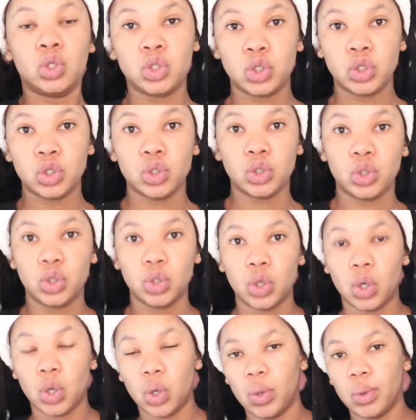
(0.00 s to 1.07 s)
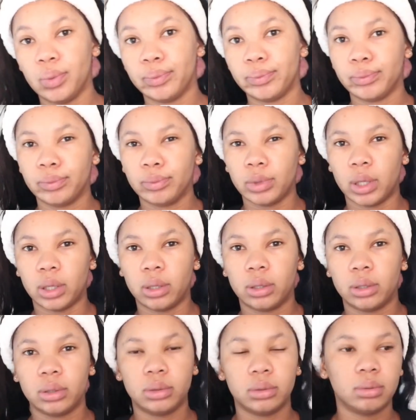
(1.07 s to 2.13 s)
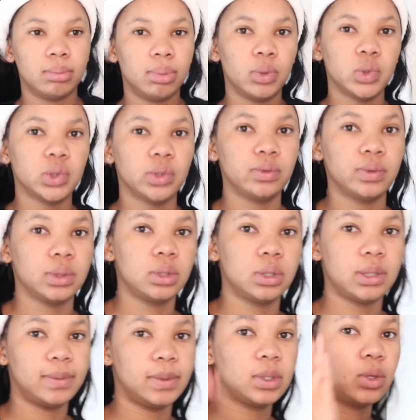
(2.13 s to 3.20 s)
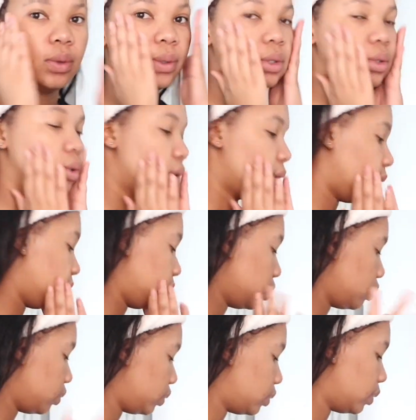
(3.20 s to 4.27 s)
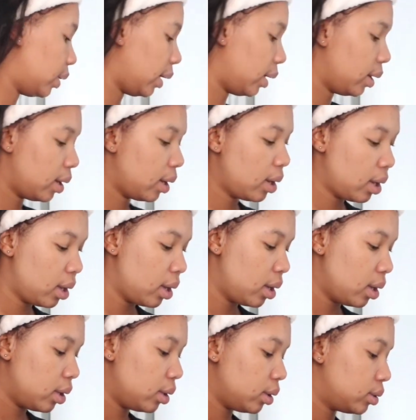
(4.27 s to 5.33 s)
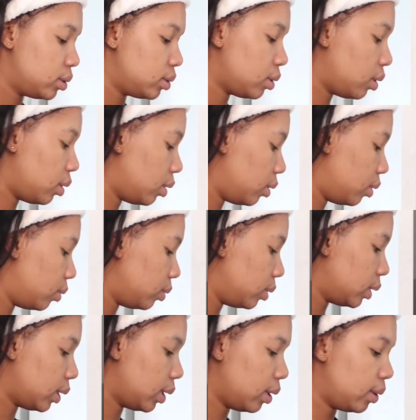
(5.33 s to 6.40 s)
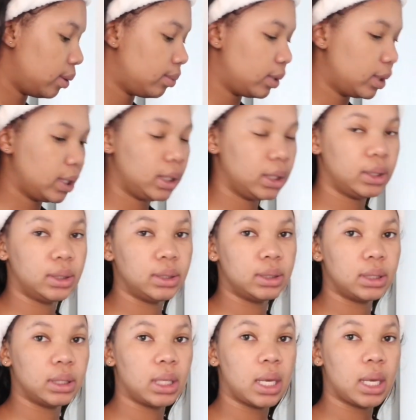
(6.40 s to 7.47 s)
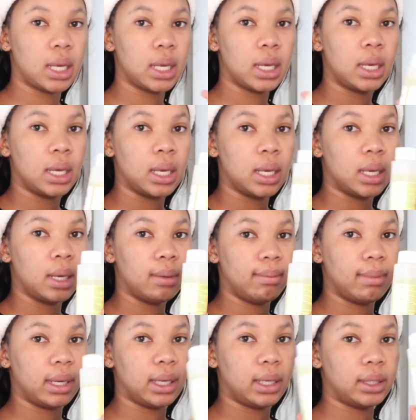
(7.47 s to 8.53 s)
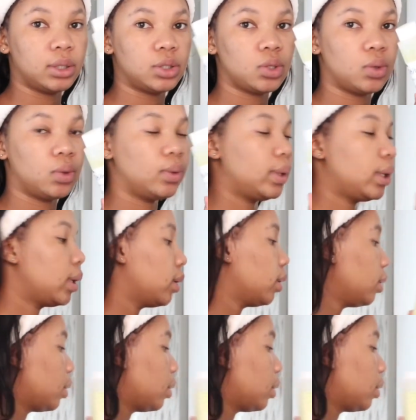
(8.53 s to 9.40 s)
to go, yeah, post office, because I'm not going to driving school today. So now I'm going to use my toner.